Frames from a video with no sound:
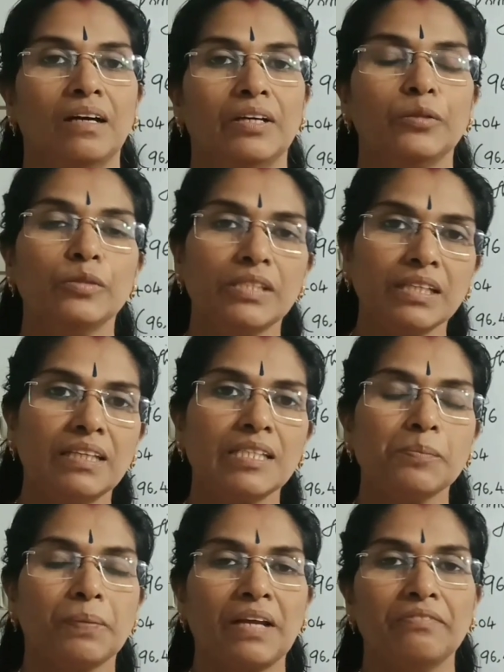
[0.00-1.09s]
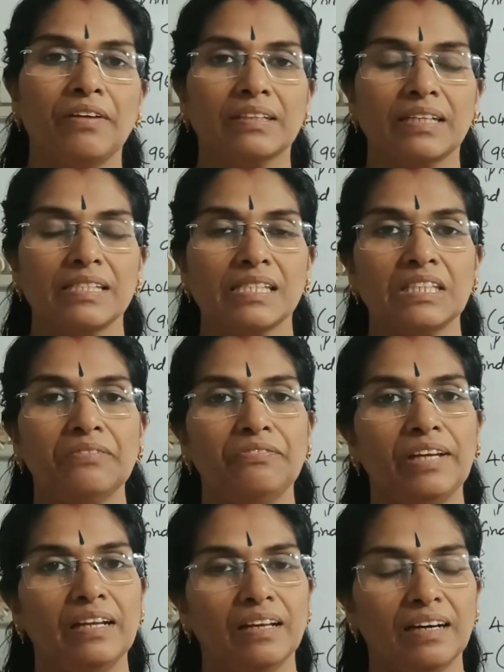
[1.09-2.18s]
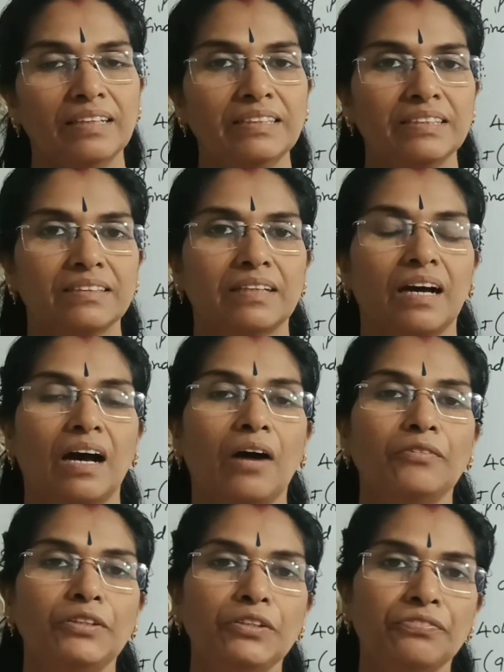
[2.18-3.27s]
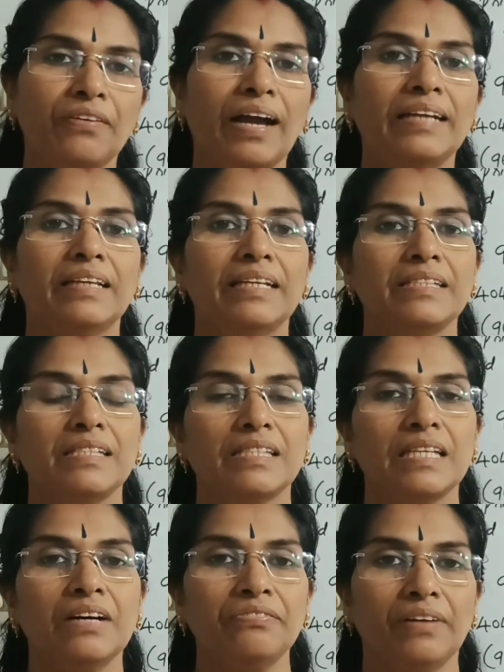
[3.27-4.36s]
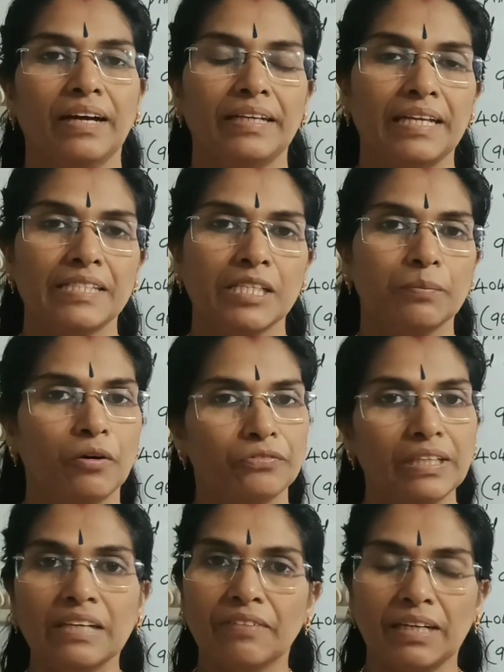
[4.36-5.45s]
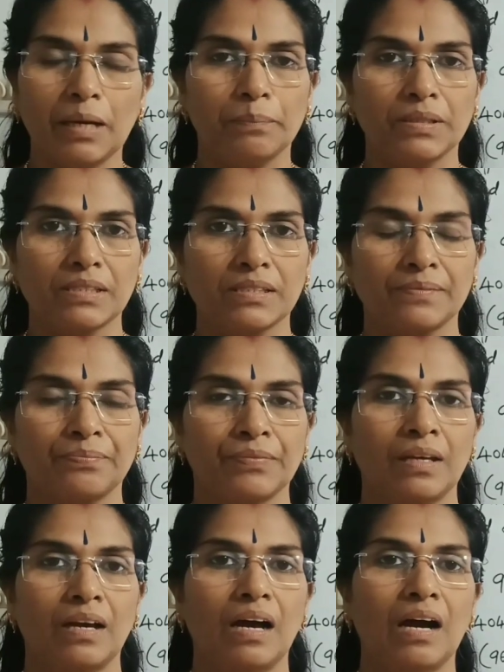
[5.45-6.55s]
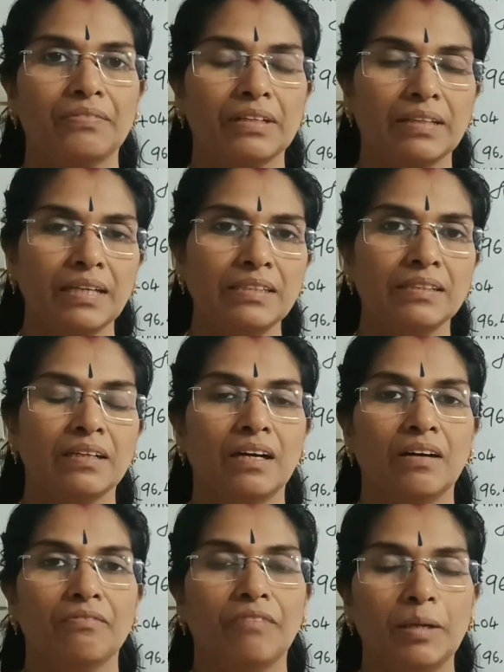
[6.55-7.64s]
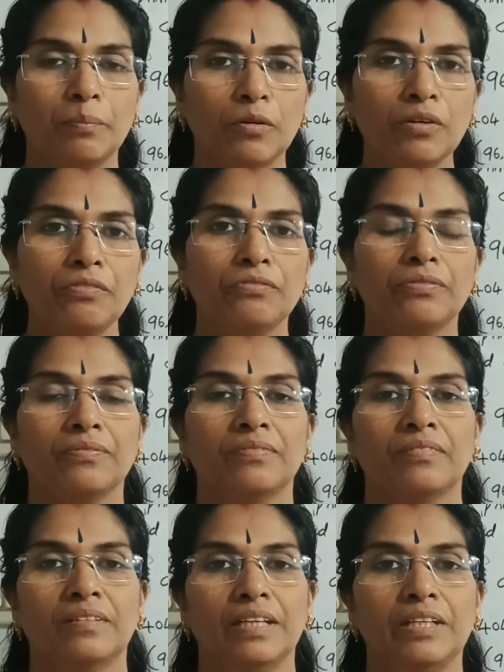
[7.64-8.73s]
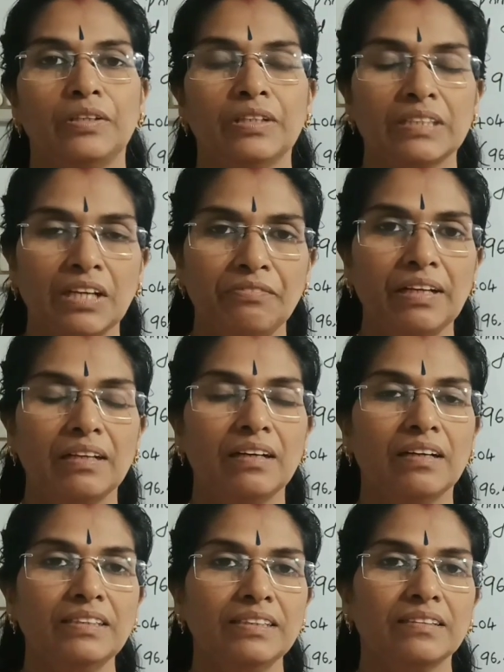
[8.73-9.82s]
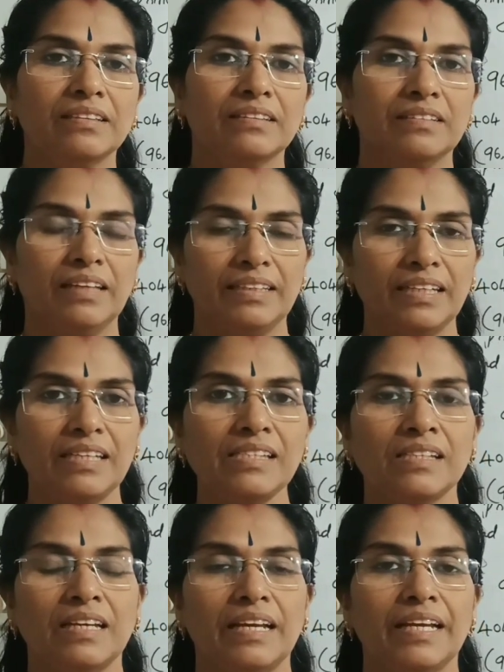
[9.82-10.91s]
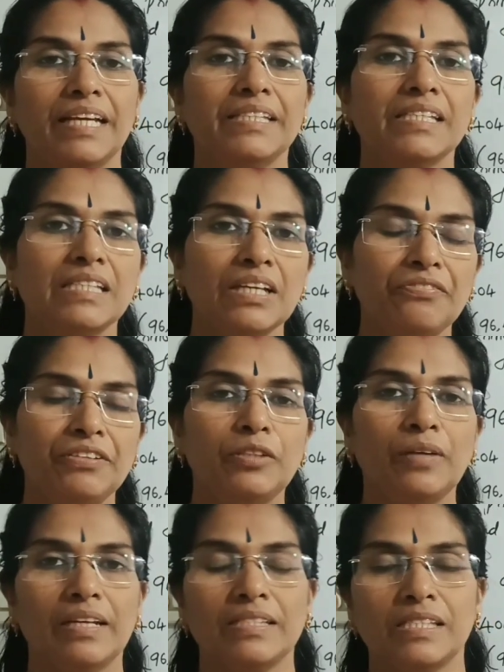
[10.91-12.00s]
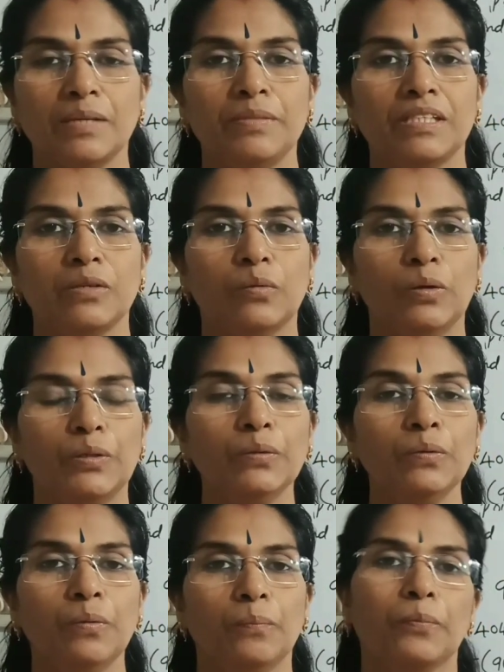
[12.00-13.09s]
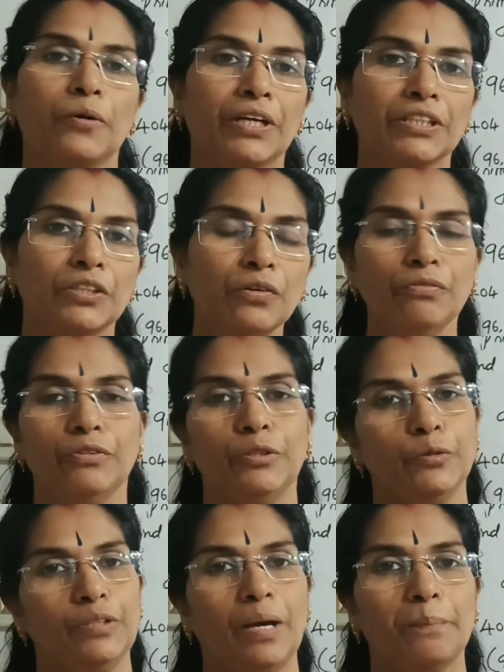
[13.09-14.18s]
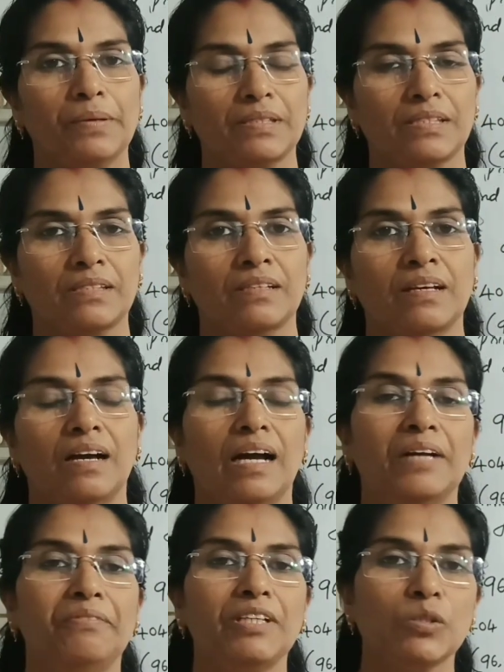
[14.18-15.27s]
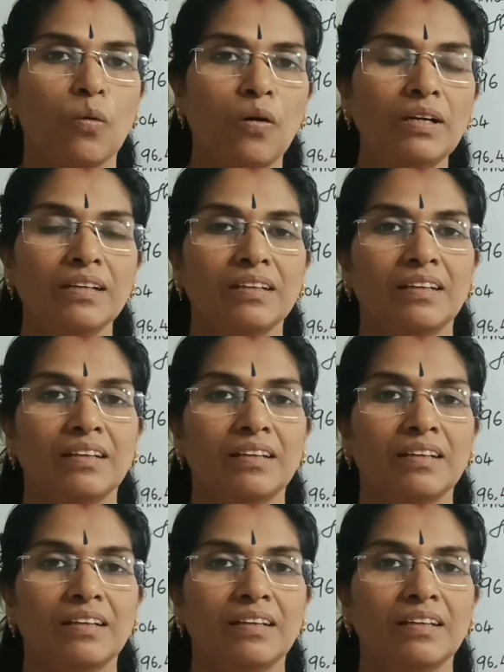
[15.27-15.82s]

Using this prime factorization, we learn how to find the HCF and LCM of the given numbers. After that, one more equation we learned, that is HCF into LCM is equal to product of two numbers, and we solved